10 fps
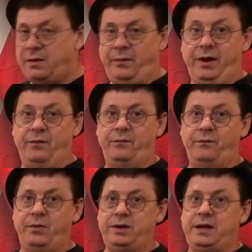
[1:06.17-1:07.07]
Well,
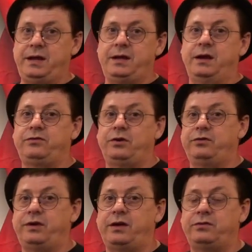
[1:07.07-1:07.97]
one day Gus
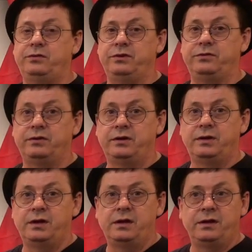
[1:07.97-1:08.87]
goes out to
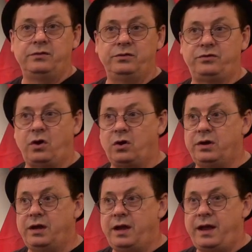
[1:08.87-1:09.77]
his
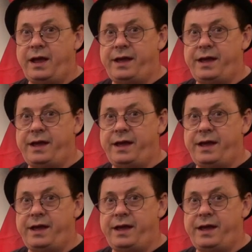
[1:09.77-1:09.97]
garden